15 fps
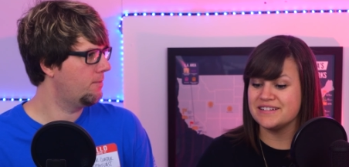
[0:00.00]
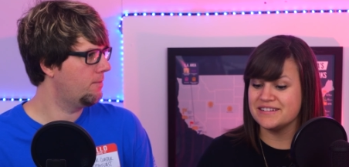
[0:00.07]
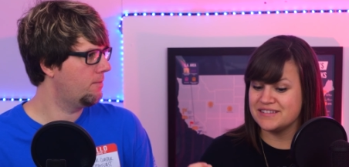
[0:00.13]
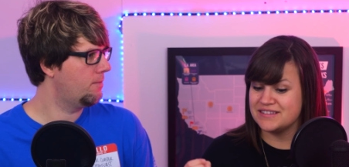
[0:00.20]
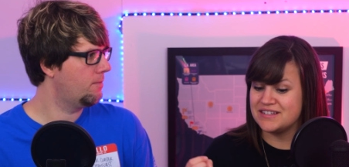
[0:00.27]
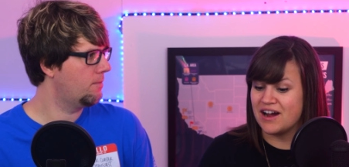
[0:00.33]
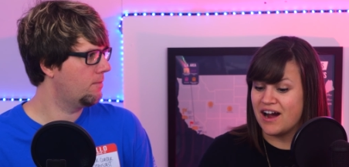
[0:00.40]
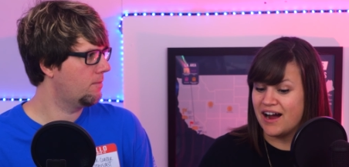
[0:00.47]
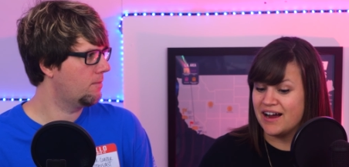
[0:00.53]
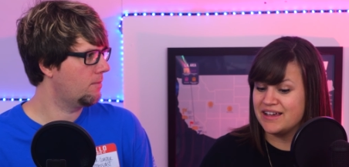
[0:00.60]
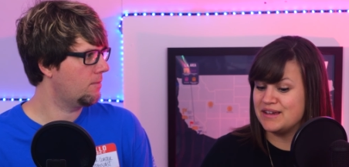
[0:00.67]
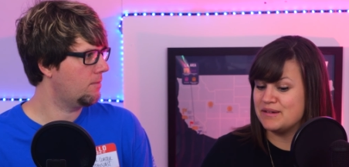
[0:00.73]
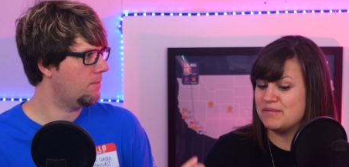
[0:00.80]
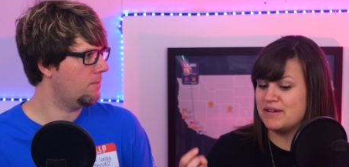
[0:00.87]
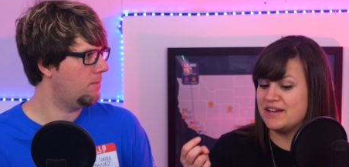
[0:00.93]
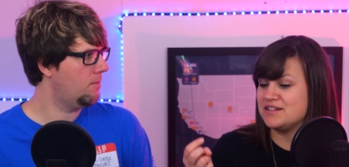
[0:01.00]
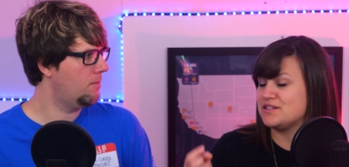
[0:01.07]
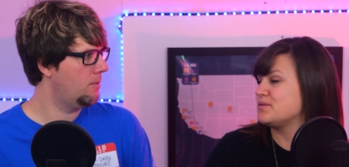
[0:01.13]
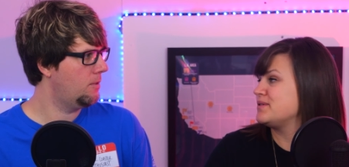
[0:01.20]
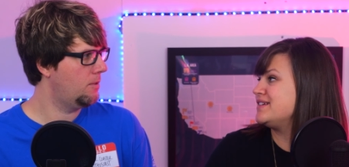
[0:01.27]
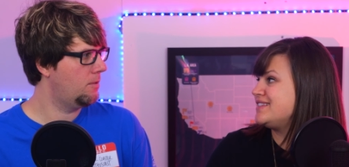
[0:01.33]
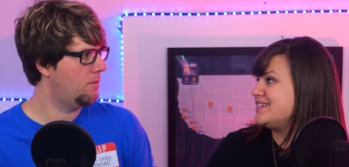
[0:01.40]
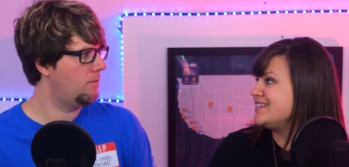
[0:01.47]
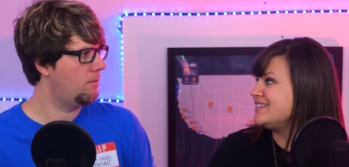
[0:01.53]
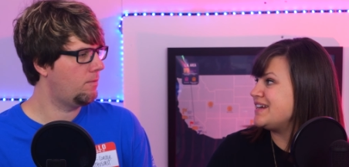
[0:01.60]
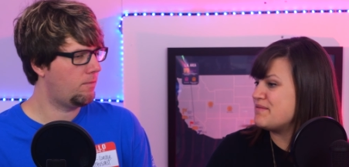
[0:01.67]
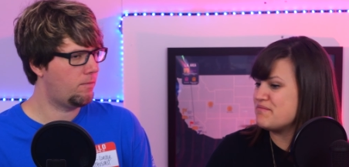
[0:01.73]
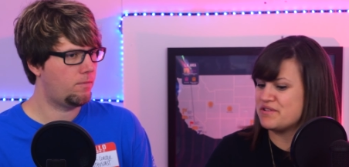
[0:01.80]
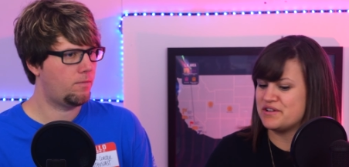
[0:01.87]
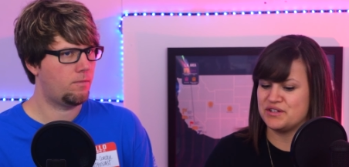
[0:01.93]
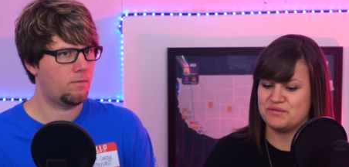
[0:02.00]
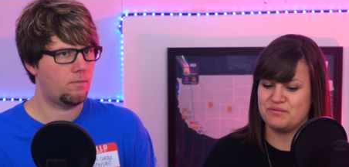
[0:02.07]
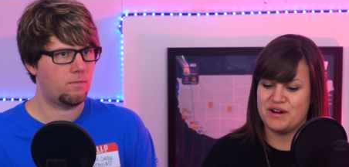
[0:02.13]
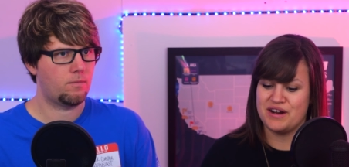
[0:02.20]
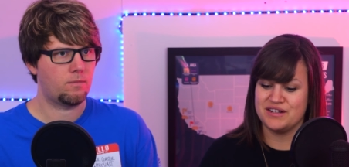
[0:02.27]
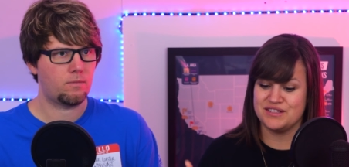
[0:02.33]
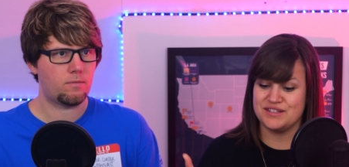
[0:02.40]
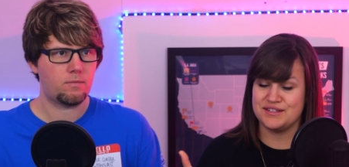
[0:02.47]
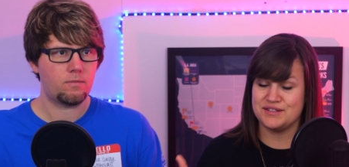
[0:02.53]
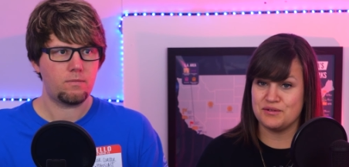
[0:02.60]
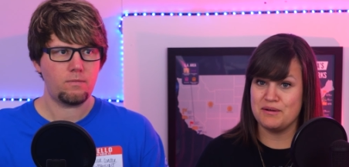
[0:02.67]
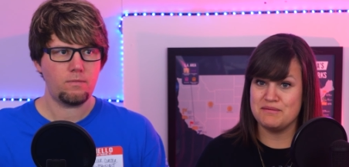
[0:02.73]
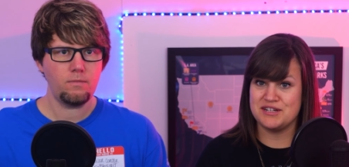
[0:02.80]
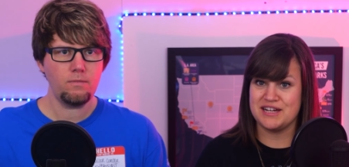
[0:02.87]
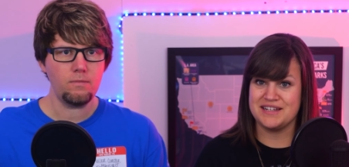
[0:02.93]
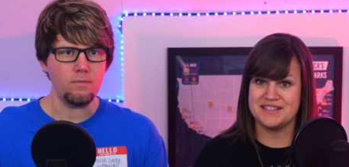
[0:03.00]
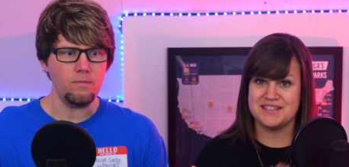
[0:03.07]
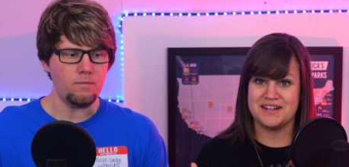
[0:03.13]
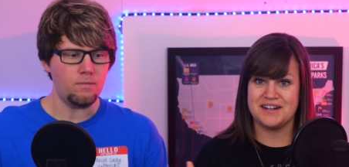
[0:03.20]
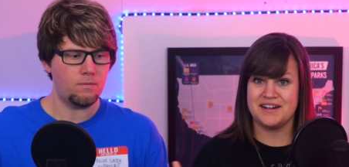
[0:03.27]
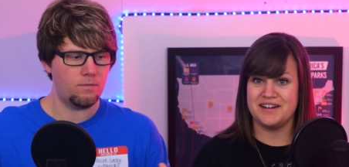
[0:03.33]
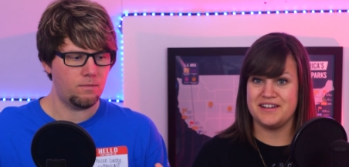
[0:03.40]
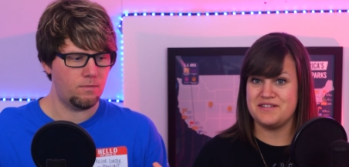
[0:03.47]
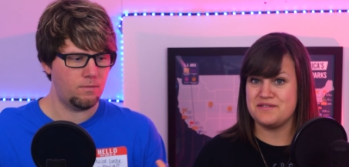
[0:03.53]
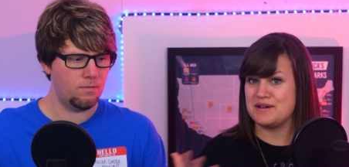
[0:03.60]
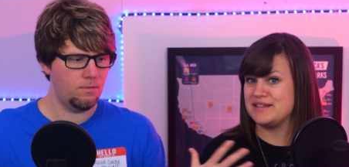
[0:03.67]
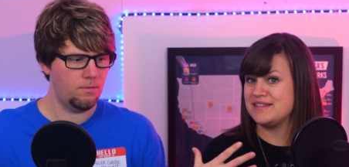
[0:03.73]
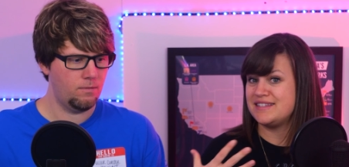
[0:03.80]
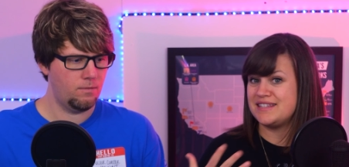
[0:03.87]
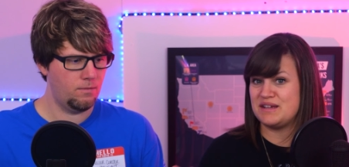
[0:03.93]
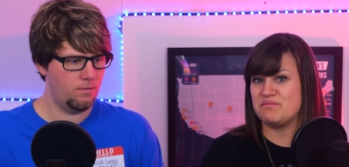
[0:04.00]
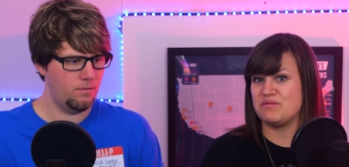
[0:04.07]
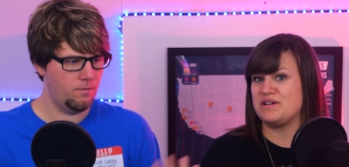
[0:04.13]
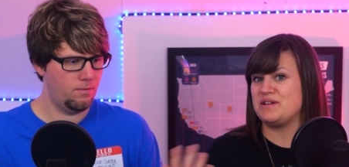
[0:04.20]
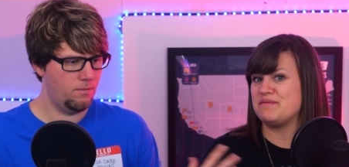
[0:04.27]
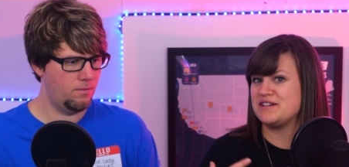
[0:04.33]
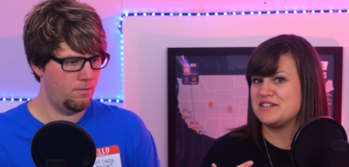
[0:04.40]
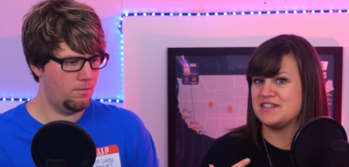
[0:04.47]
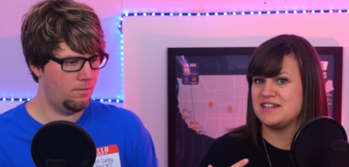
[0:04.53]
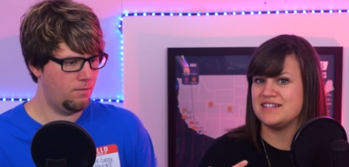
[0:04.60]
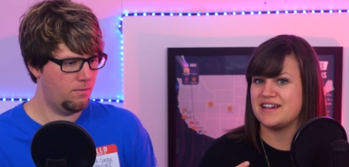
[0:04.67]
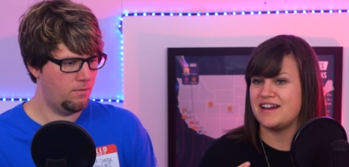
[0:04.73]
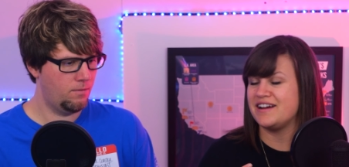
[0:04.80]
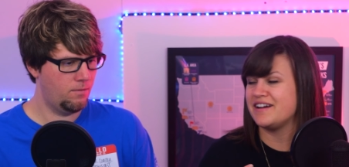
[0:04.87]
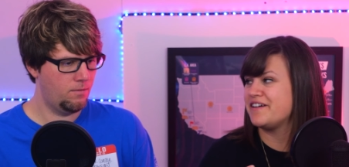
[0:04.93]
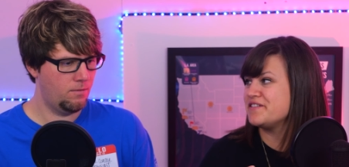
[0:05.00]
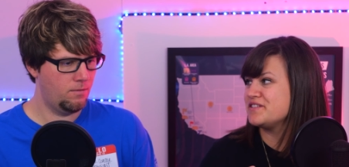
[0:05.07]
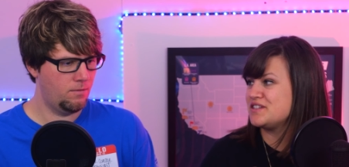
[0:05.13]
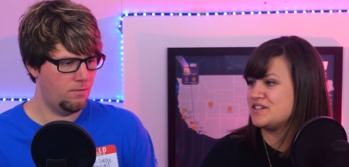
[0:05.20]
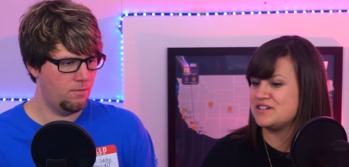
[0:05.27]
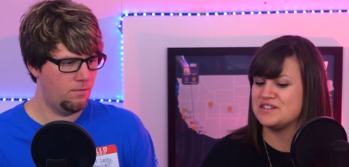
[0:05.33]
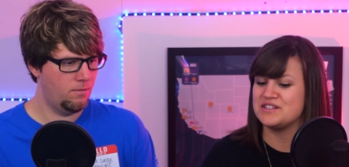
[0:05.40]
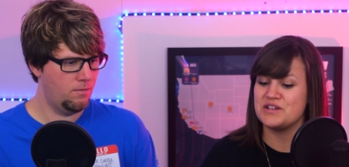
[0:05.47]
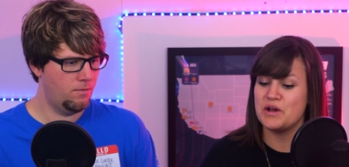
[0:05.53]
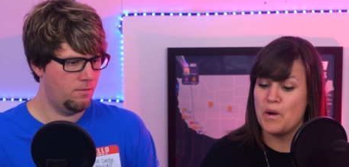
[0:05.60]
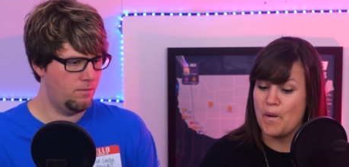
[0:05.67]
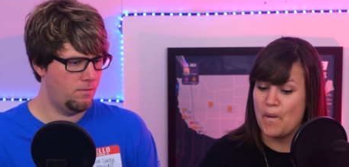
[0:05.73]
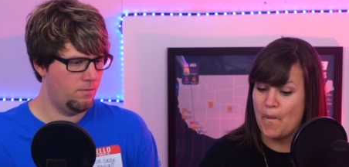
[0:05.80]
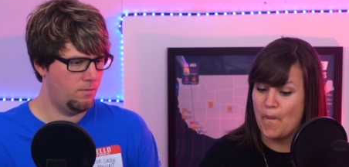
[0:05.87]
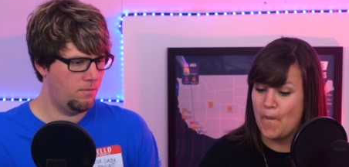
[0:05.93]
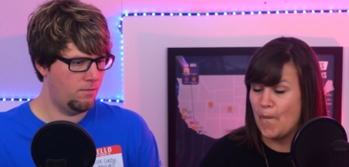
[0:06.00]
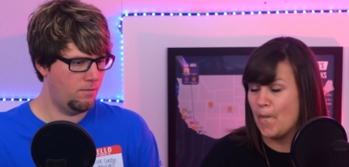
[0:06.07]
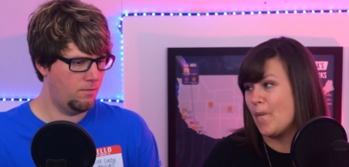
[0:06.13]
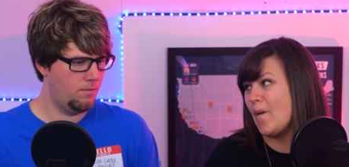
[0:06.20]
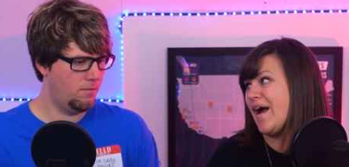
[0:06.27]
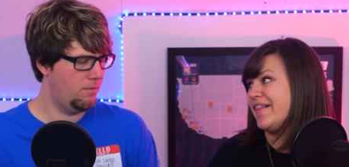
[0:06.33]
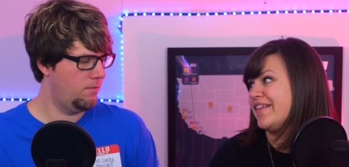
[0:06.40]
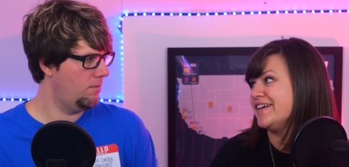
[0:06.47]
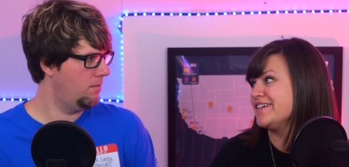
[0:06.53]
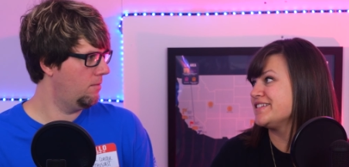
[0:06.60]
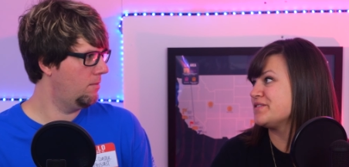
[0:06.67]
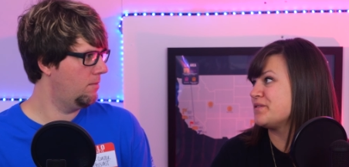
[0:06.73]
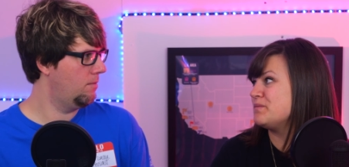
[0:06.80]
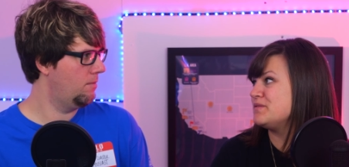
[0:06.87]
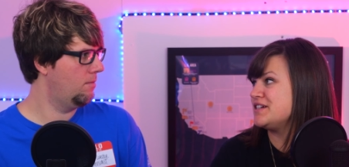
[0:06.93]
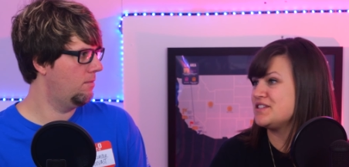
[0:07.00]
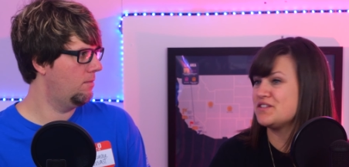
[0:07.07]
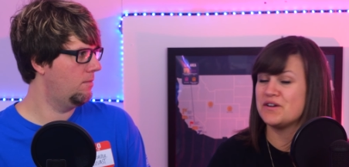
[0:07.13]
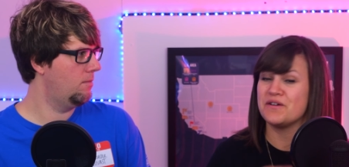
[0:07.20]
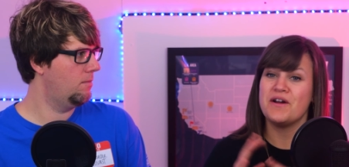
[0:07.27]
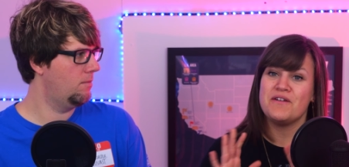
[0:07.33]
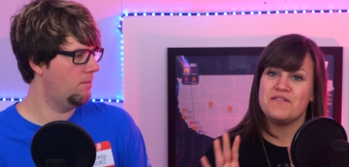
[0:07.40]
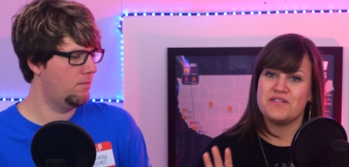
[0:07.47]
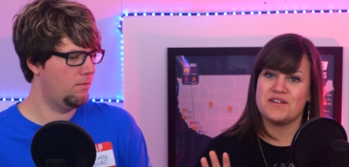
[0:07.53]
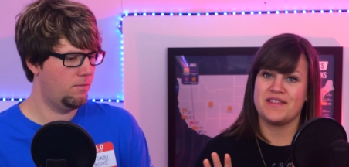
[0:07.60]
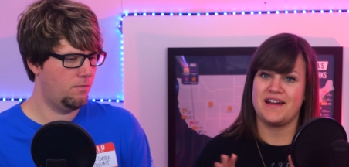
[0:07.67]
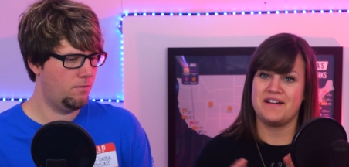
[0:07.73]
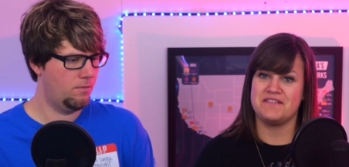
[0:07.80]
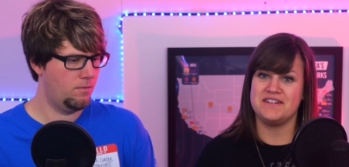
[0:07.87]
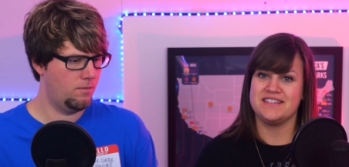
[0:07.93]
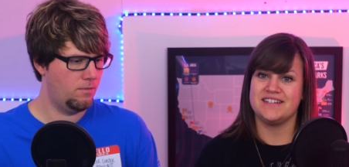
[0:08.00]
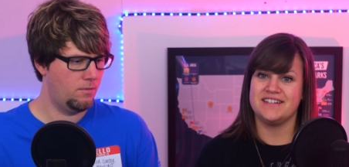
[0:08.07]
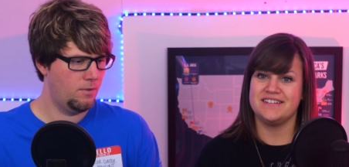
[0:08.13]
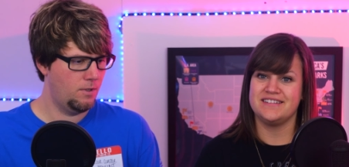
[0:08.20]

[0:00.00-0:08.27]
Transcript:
Speaker 1: document Twisted Timbers, whereas Storm Chaser, you can see pretty much the entire coaster. So I like Storm Chaser for that reason.